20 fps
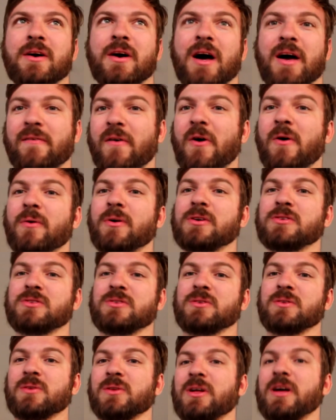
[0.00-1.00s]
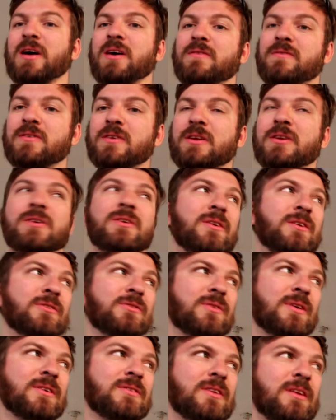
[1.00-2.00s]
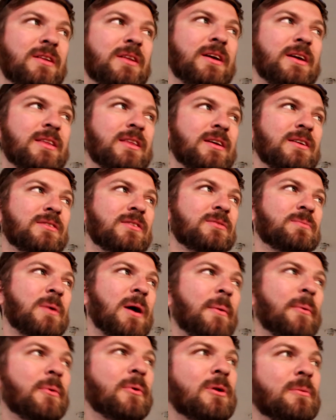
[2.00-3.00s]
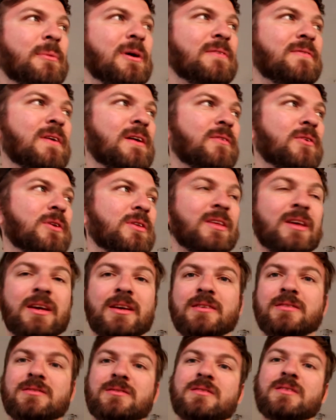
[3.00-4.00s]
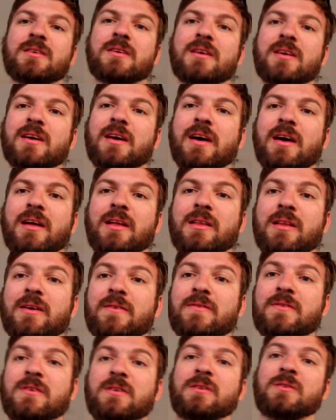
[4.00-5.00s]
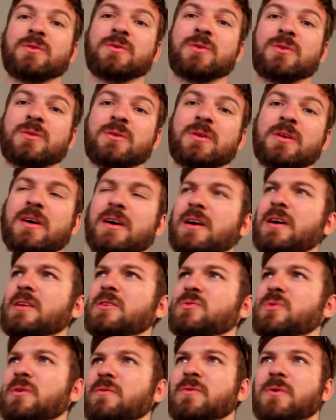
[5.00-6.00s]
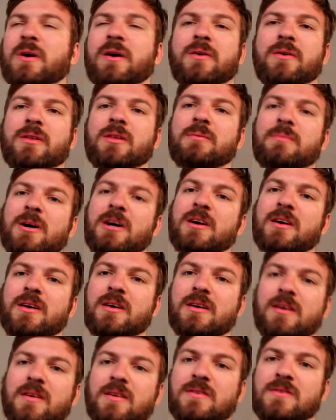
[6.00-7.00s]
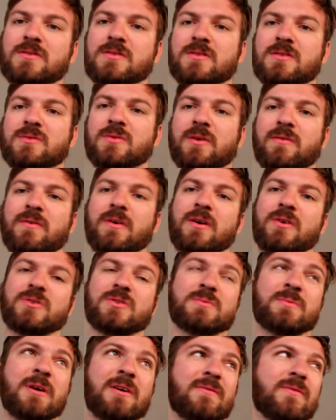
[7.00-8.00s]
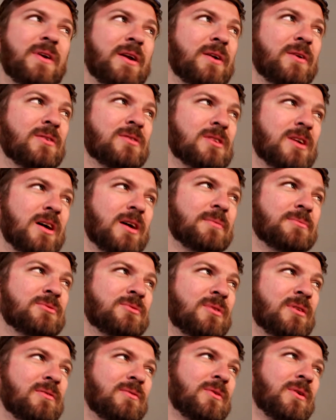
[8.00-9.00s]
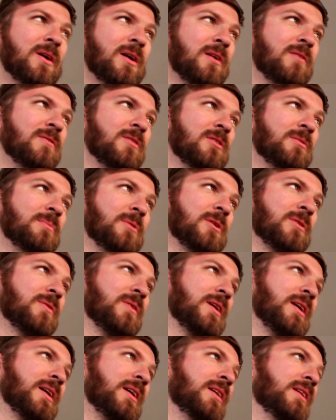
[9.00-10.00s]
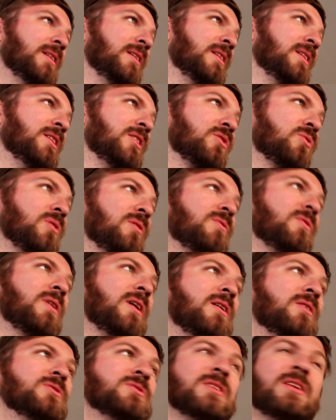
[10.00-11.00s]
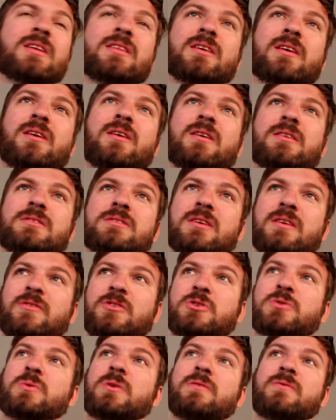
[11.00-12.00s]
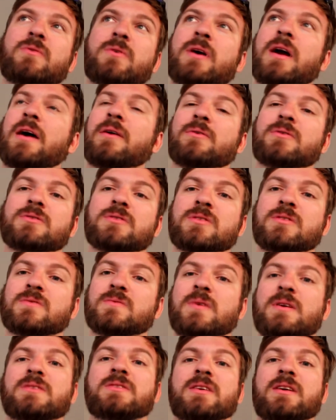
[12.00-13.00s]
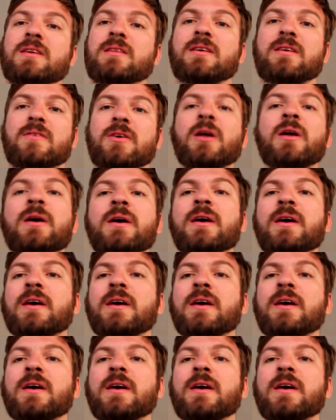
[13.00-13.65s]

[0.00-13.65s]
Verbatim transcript: I've always loved endurance racing like this. It's probably one of my favorite things. Uh, loved twenty-four hour uh, Le Mans, twenty-four hour Spa-Francorchamps, twenty-four hour Nürburgring. twenty-four hour is anything, honestly. If it's twenty-four hours and it's racing, I love it.